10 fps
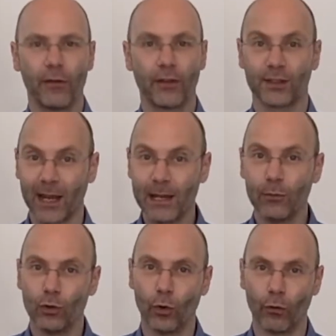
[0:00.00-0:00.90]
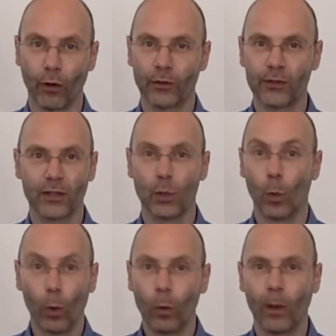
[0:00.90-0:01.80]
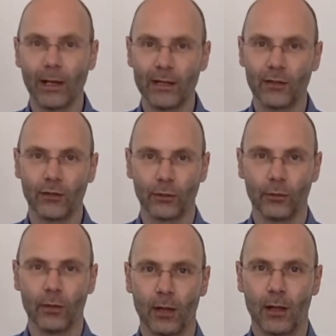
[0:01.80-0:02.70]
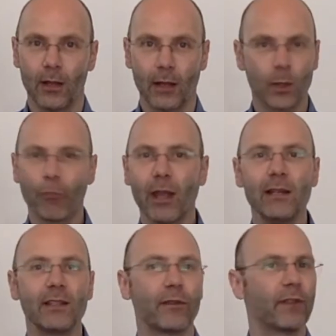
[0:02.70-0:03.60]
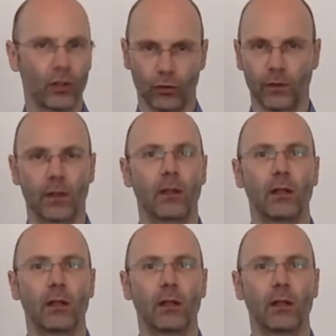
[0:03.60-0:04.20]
the same neurons as you always do, and your brain is efficient.